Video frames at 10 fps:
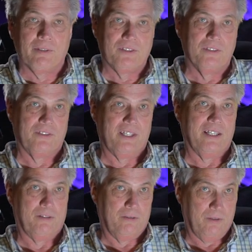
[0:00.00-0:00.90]
original
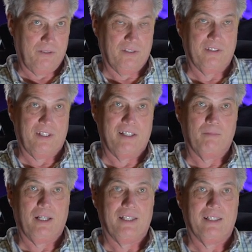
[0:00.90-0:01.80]
Tetra was designed
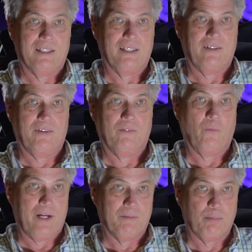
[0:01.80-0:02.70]
by
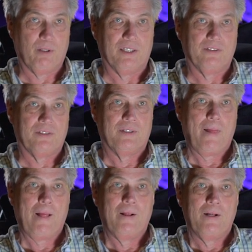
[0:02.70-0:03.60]
Wayne Prince,
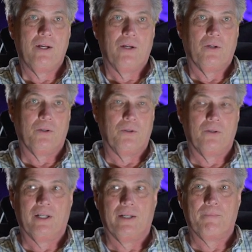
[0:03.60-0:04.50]

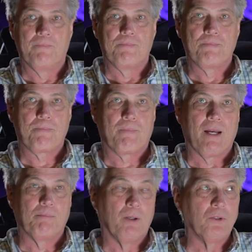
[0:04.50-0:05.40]
who
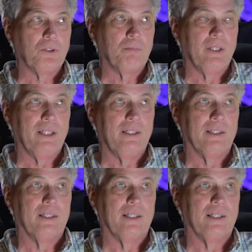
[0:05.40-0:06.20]
approached me.